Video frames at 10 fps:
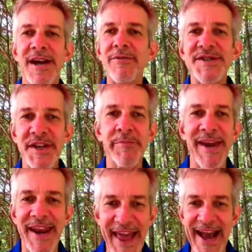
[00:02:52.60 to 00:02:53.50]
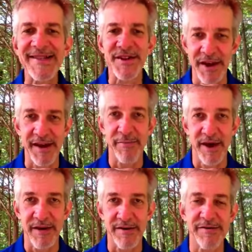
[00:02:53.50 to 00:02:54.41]
don't send me a nasty
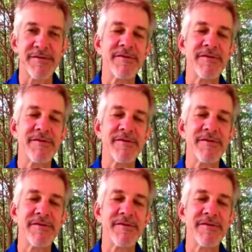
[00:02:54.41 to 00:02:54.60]
email.